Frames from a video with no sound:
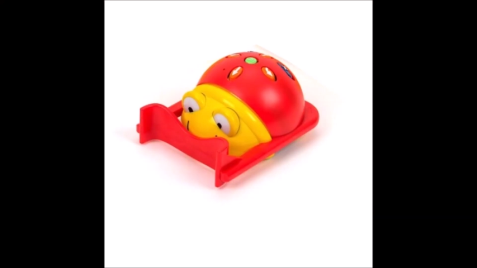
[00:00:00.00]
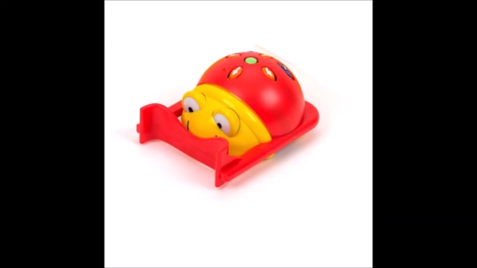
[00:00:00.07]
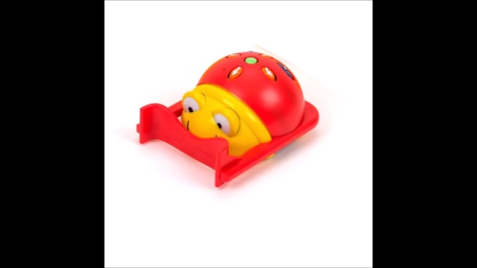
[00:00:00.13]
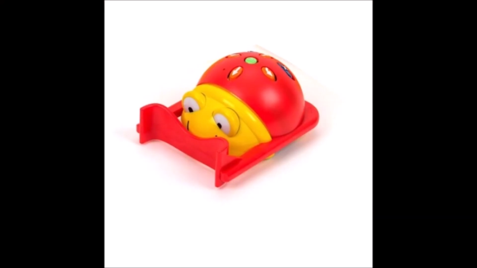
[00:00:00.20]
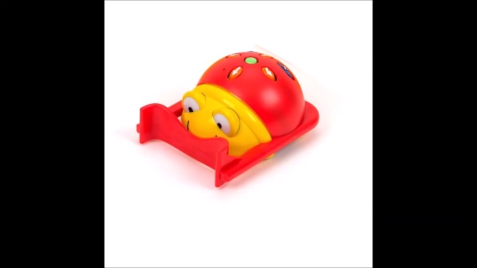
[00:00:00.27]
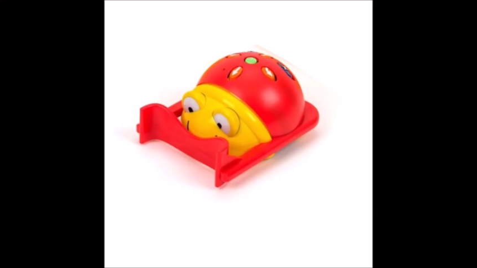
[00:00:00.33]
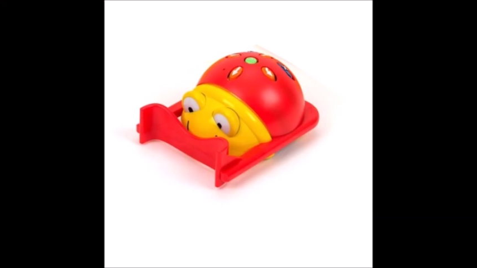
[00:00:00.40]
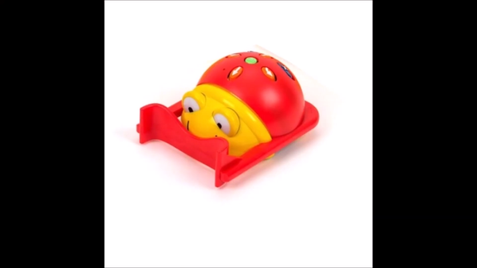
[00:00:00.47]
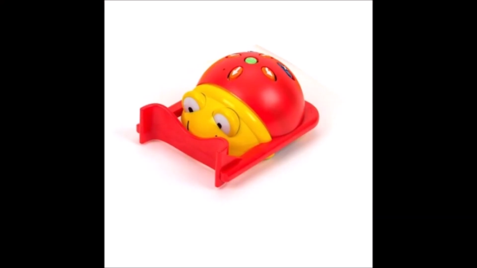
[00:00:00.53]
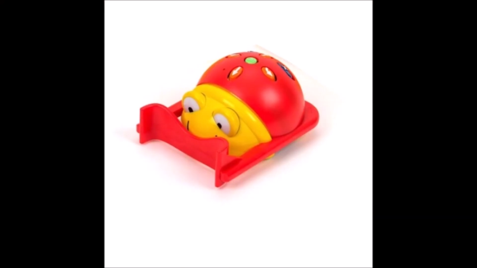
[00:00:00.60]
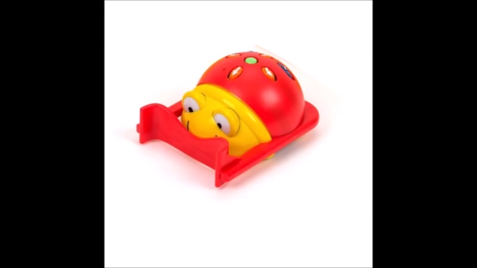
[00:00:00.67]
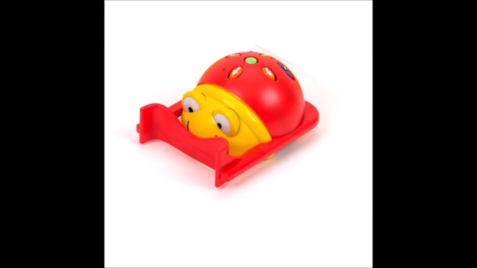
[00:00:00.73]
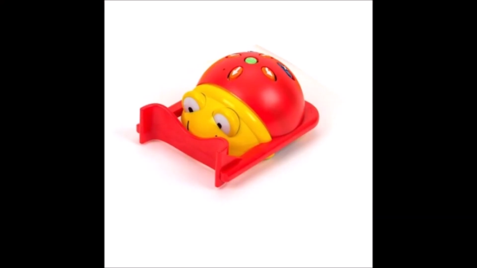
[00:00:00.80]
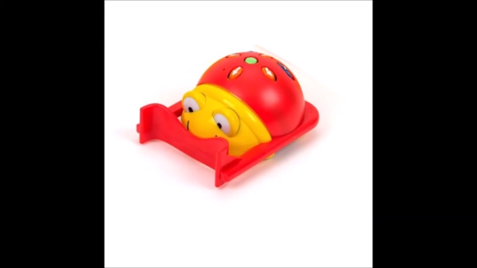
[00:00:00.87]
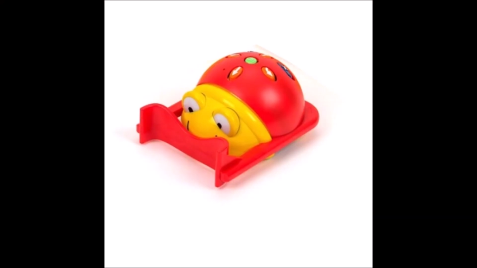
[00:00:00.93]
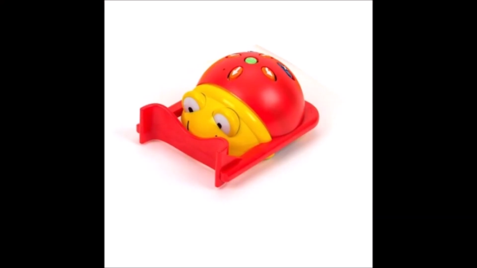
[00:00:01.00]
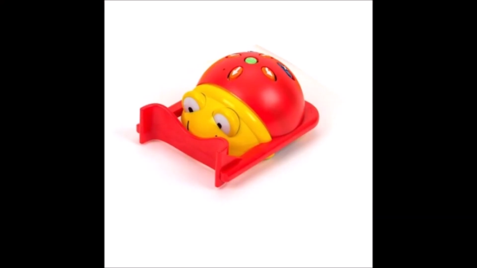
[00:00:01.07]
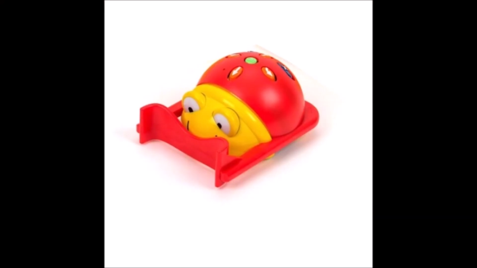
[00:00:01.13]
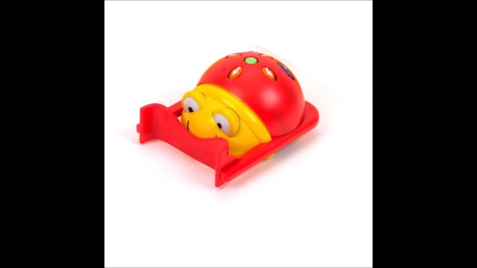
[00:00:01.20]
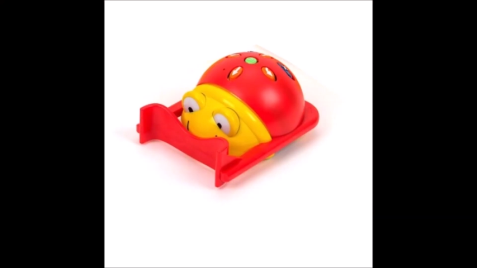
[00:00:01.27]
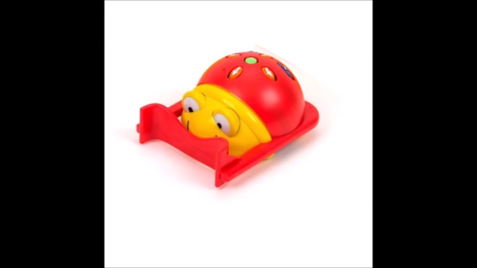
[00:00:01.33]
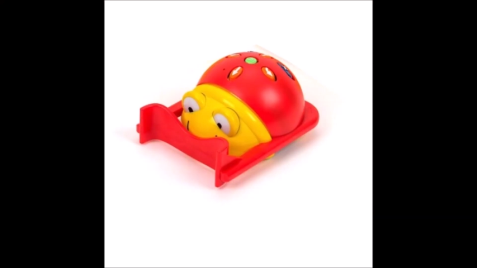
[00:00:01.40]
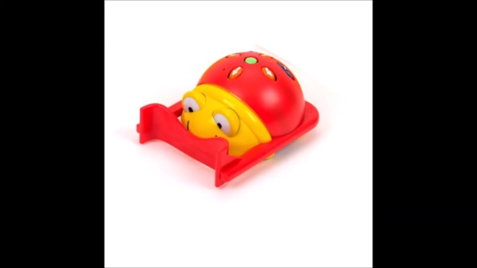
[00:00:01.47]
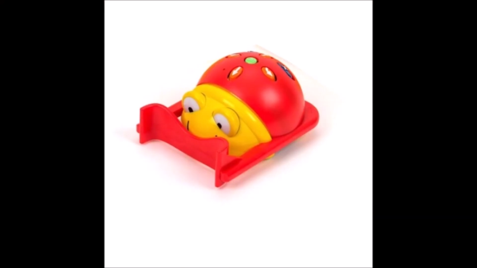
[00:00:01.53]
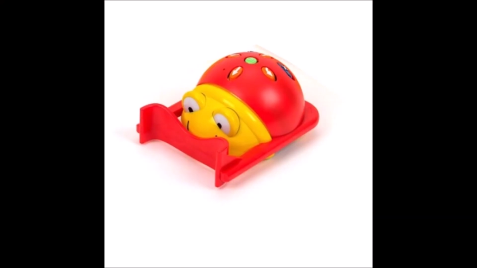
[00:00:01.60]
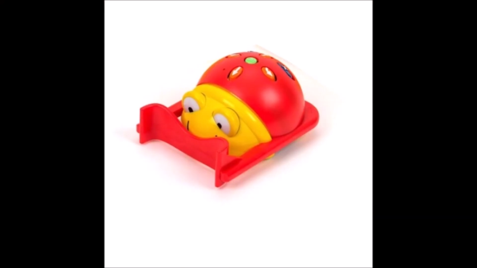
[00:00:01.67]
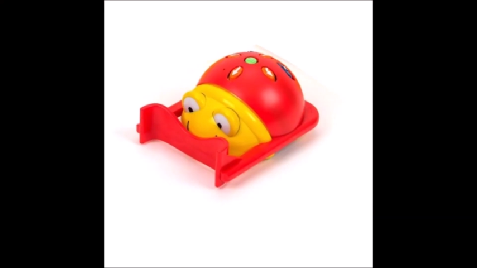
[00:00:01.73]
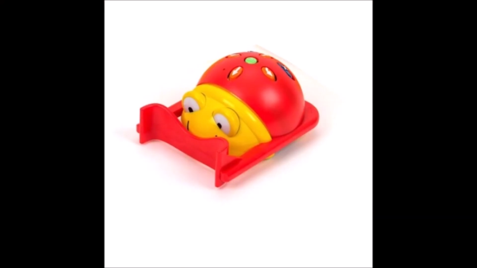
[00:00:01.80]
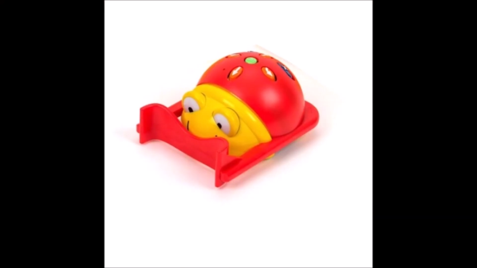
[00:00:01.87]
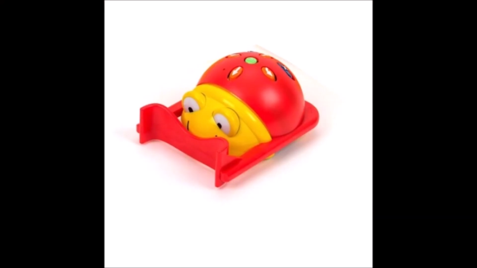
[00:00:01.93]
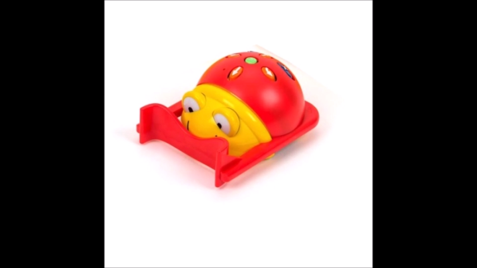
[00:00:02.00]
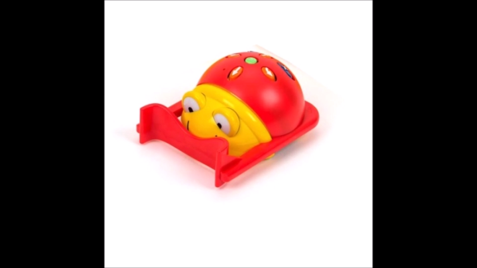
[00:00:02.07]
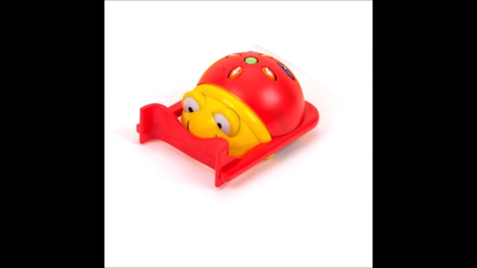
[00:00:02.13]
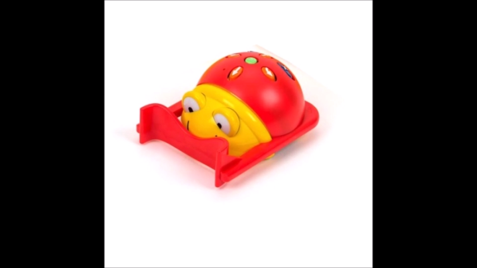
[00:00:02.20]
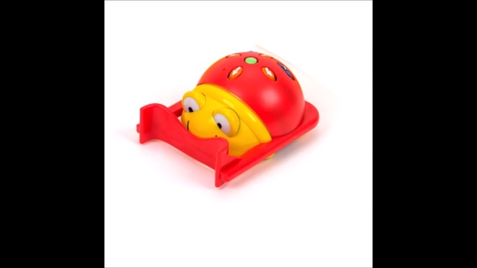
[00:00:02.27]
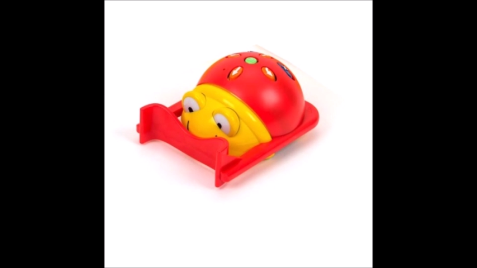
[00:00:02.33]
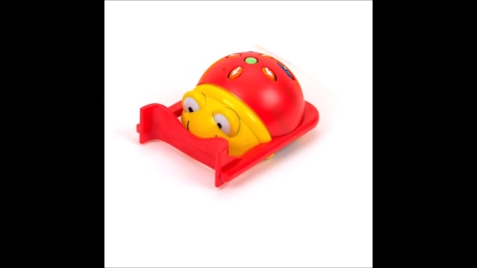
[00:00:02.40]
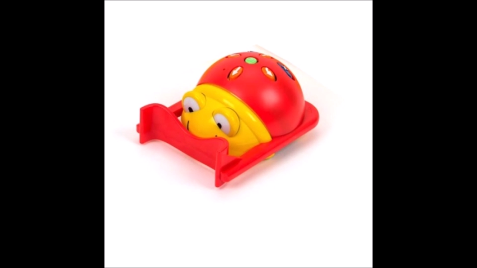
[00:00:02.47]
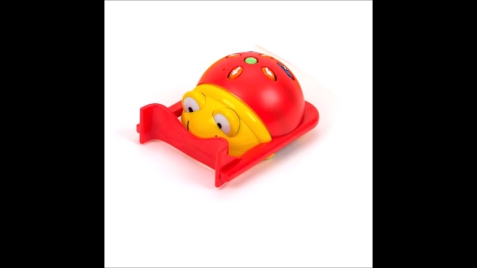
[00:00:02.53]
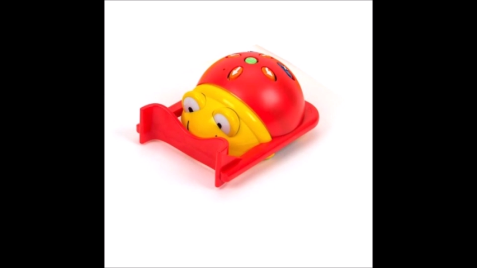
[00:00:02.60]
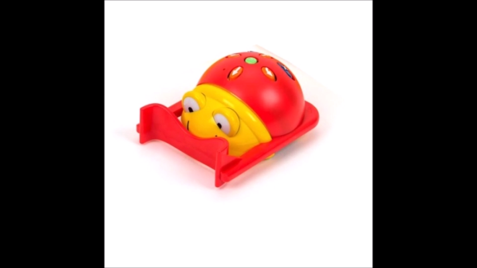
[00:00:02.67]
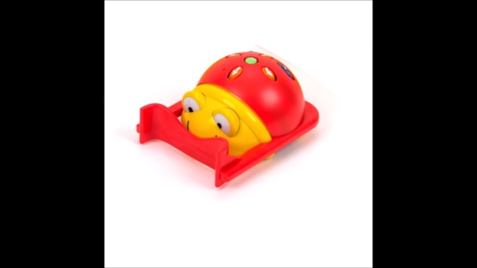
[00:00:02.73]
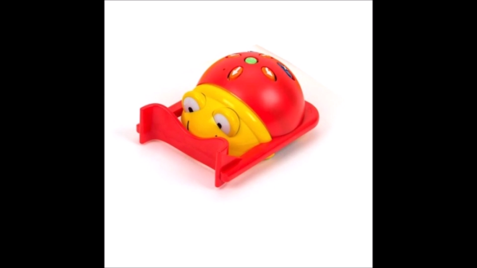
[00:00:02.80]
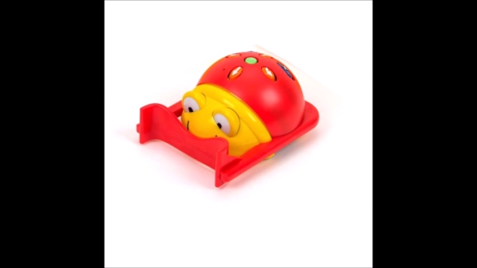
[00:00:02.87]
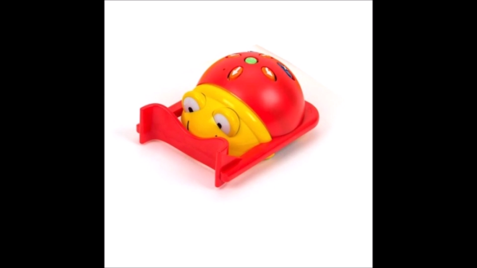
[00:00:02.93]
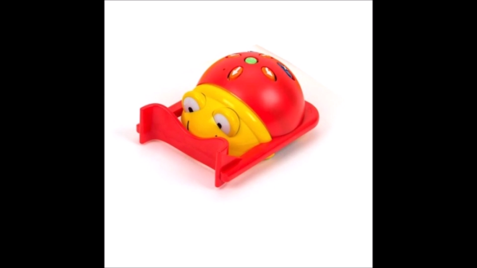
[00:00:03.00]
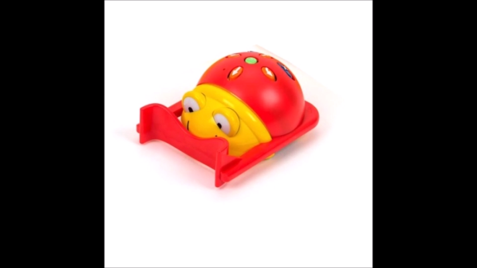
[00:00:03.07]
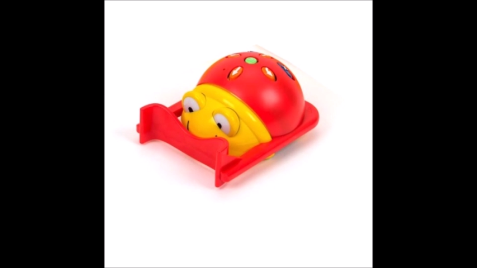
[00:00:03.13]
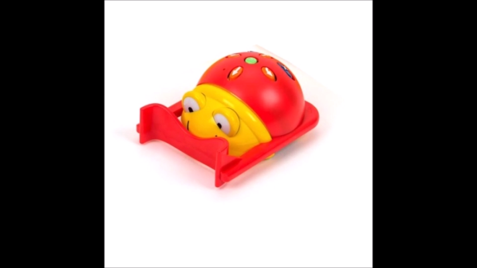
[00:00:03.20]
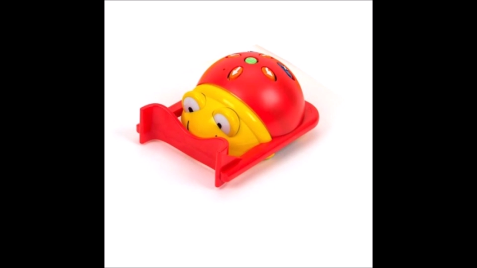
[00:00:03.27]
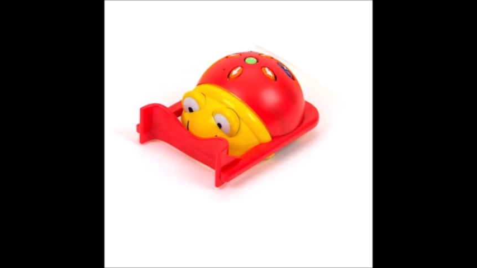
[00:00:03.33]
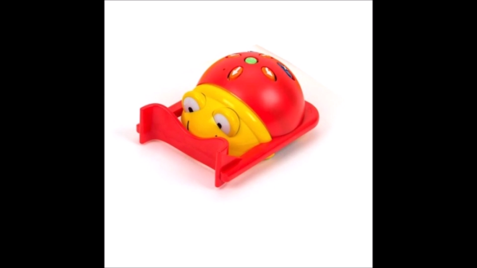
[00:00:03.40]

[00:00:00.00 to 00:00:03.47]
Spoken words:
Nobody's mouth can be seen.